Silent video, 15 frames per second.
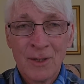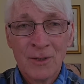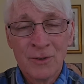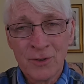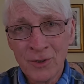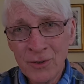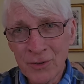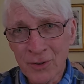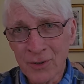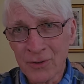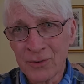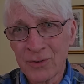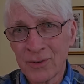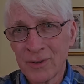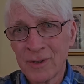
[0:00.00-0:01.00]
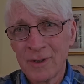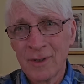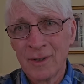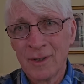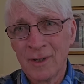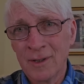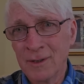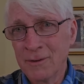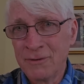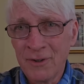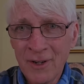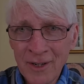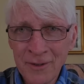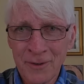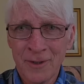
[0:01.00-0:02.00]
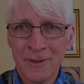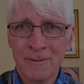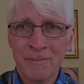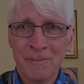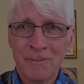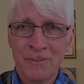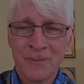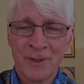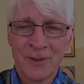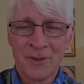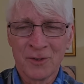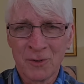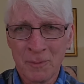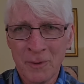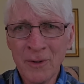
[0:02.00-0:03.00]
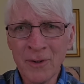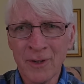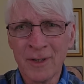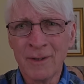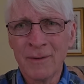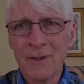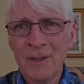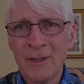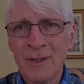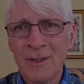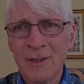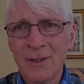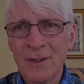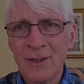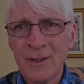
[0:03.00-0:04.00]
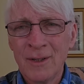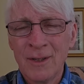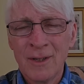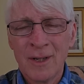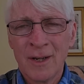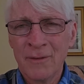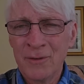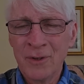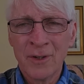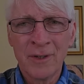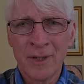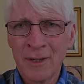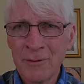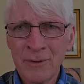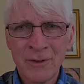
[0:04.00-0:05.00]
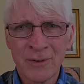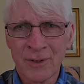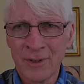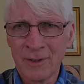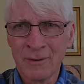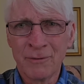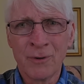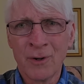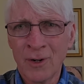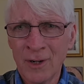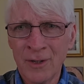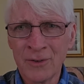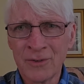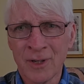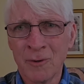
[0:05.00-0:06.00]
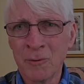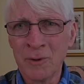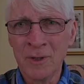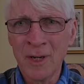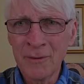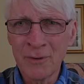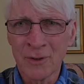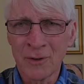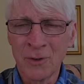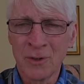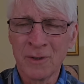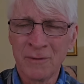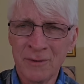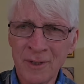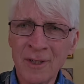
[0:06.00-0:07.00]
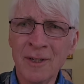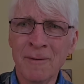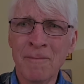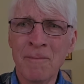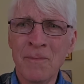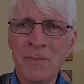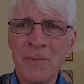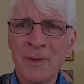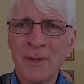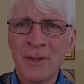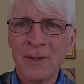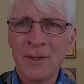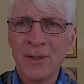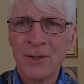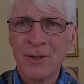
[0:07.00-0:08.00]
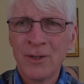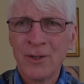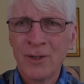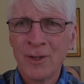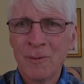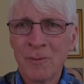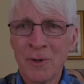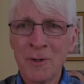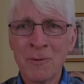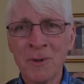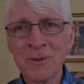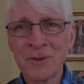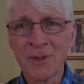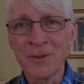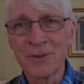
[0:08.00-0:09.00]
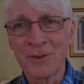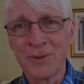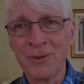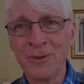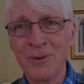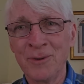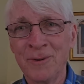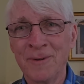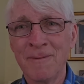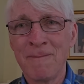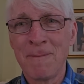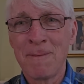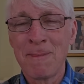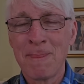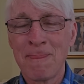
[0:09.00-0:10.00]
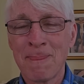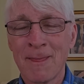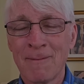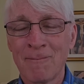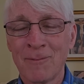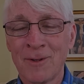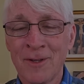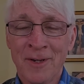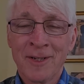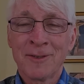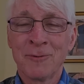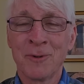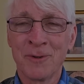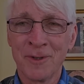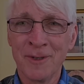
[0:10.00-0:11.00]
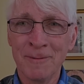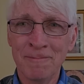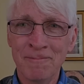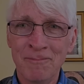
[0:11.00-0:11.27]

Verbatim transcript: Jesus and the Father and the Spirit have done everything for us that we never could have done. But he wants us to connect with it.